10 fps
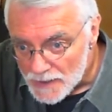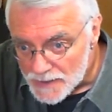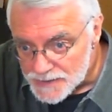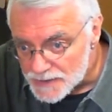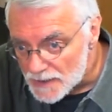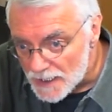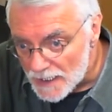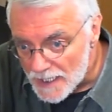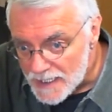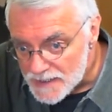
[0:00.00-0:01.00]
so you can get
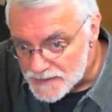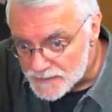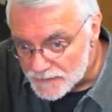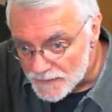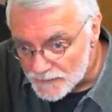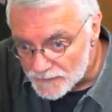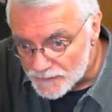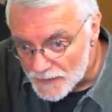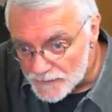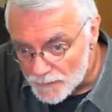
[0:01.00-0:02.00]
layers
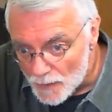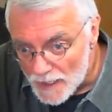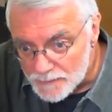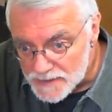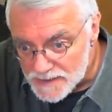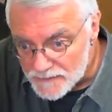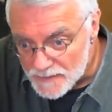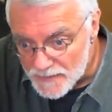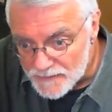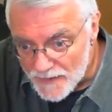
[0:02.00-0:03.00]
of what I perceive to
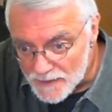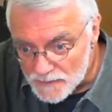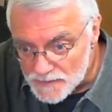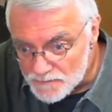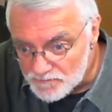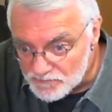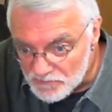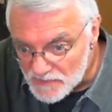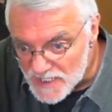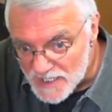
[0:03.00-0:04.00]
be failed
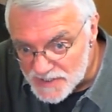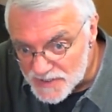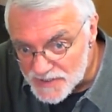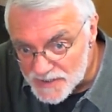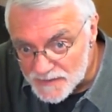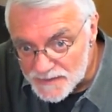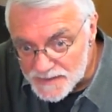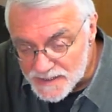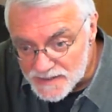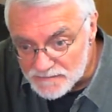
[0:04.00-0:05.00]
textures,
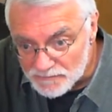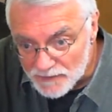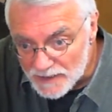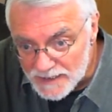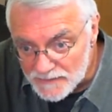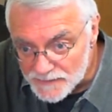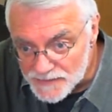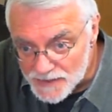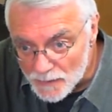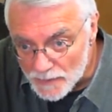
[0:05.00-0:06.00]
surfaces and relief and
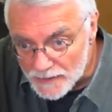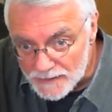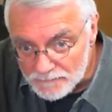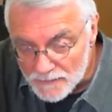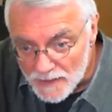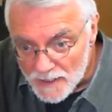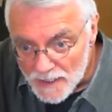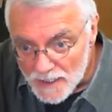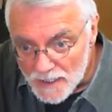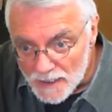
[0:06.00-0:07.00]
so on,
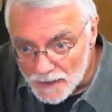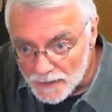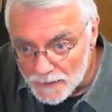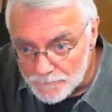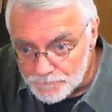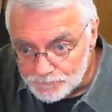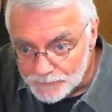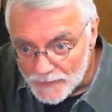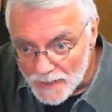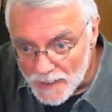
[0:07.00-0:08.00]
and
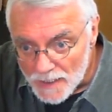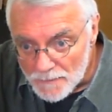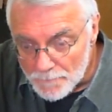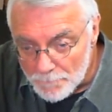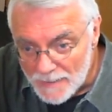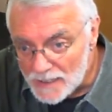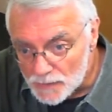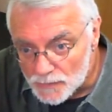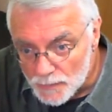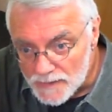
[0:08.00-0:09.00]

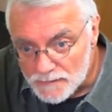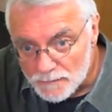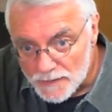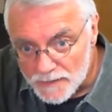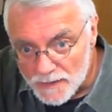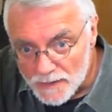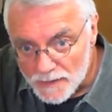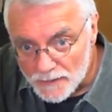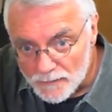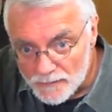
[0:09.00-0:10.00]
mingled with
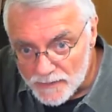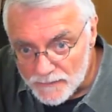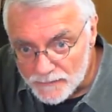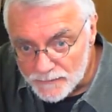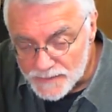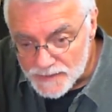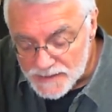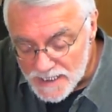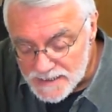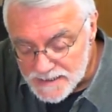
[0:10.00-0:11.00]
a number of
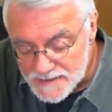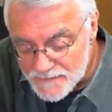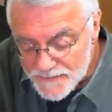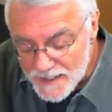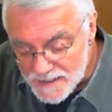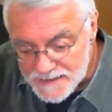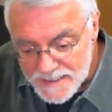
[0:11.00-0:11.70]
successes. In fact,